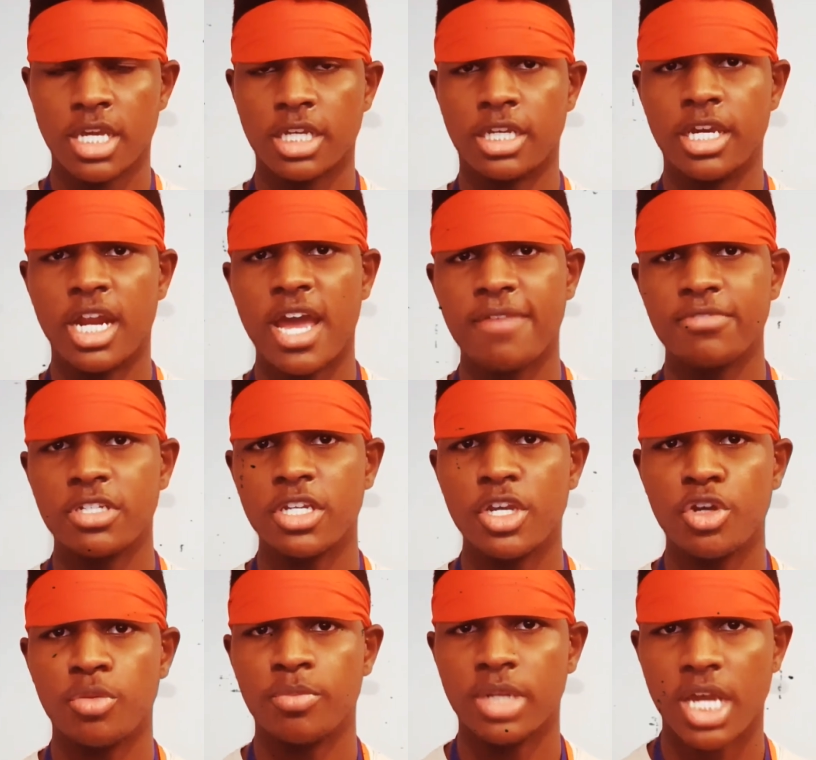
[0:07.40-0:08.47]
Good
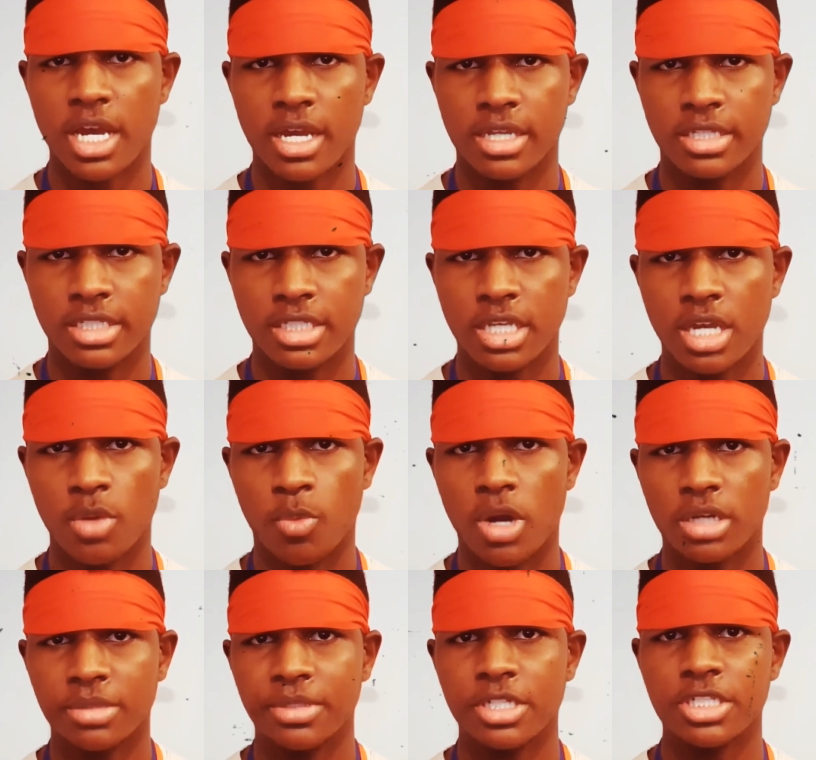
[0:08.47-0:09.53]
afternoon, Bloods.
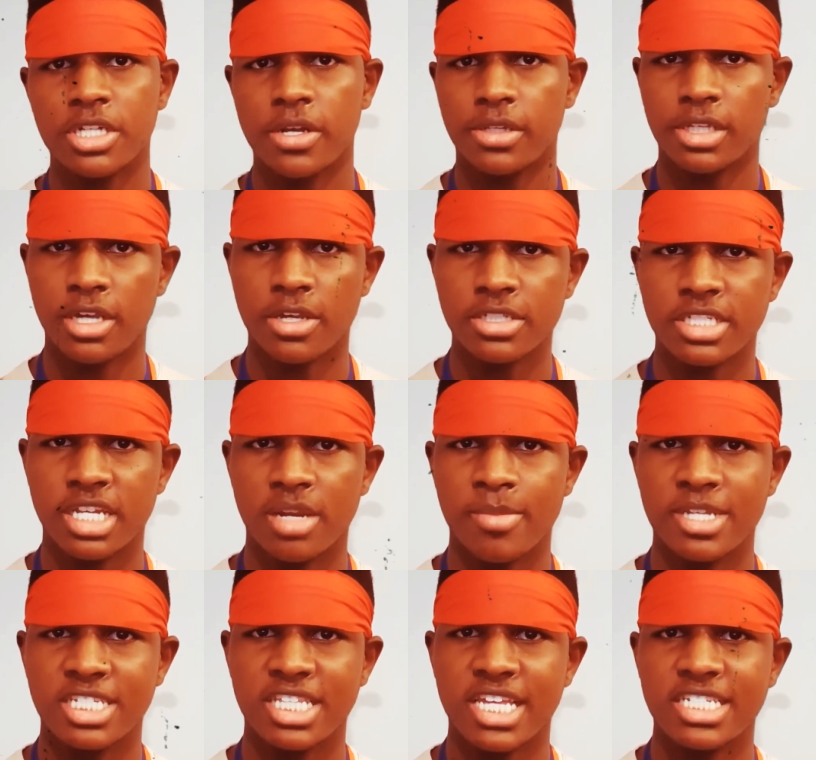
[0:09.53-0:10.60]
Welcome to Starling on
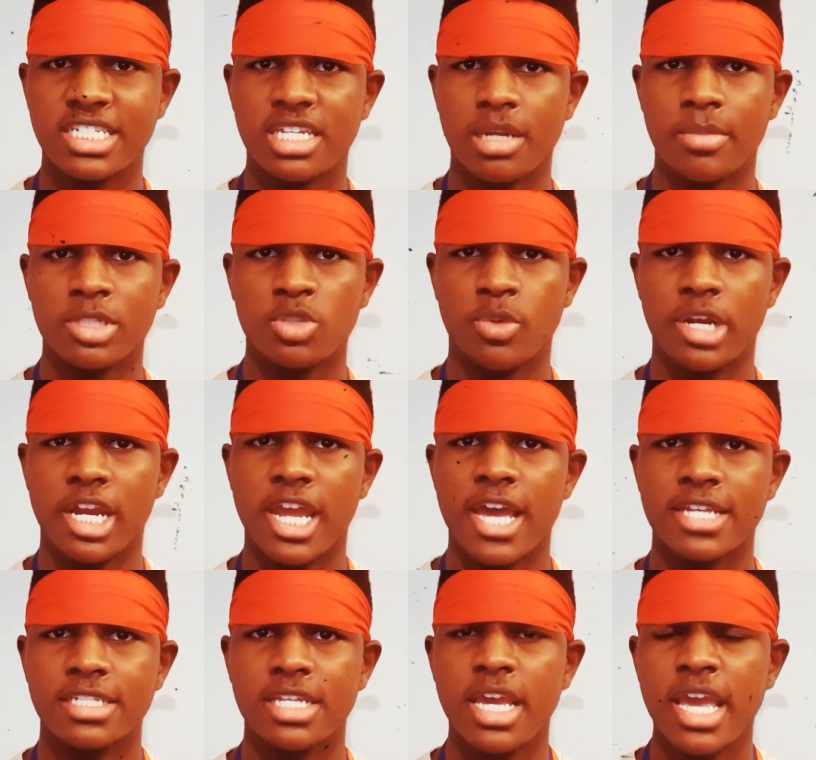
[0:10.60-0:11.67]
Cinemas. That's Cinemas with an
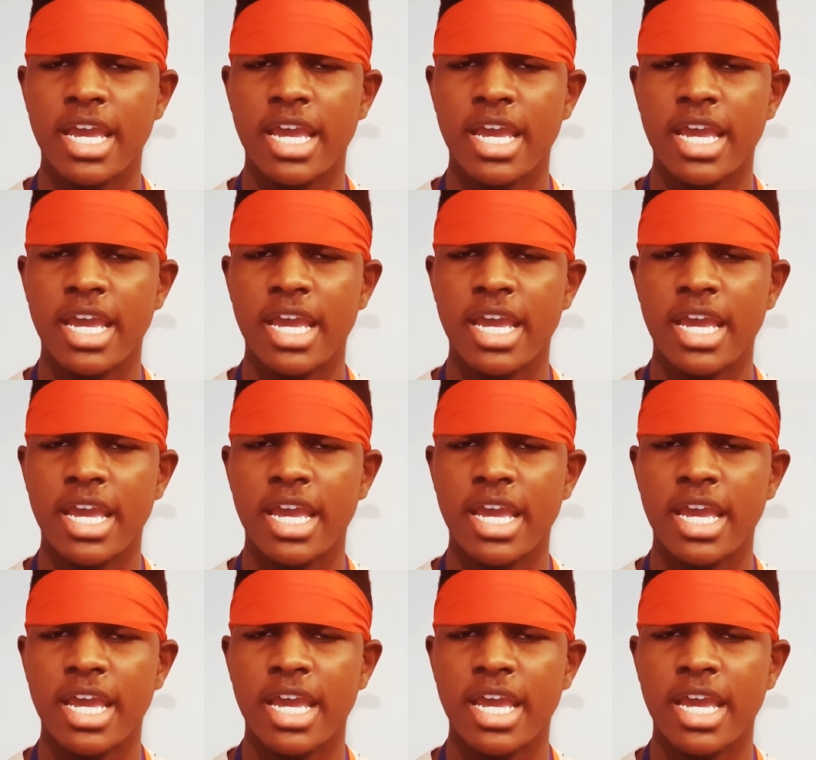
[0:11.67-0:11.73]
S.